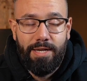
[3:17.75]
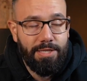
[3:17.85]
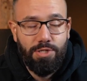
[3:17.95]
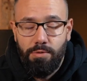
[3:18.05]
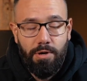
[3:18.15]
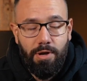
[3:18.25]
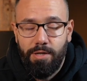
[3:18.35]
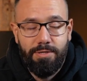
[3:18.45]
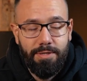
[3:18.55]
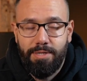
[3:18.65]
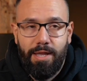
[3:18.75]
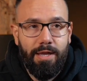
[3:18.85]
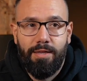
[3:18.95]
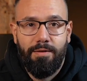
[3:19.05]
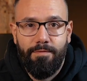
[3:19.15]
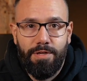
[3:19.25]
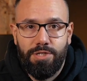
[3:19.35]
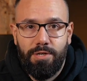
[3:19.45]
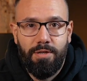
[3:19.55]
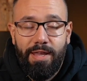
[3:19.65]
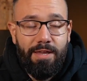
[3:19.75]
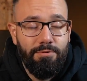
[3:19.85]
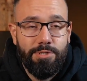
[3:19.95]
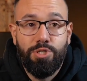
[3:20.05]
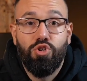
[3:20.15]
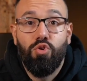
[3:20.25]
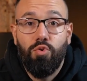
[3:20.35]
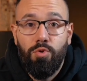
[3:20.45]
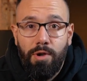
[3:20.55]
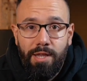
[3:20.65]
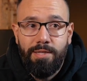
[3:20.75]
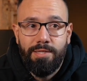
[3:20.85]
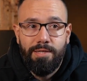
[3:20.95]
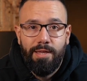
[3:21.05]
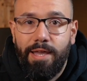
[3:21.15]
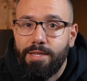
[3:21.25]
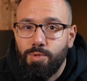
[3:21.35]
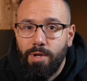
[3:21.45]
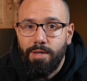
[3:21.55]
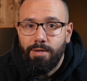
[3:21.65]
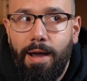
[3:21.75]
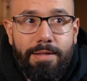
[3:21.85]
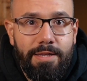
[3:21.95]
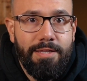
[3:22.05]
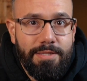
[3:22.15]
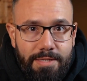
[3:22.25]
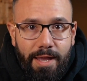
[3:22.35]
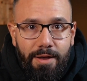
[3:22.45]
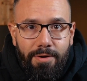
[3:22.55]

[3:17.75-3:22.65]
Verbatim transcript: I still recall to this day, I can envision it. It was crazy. And guess what? I didn't sell.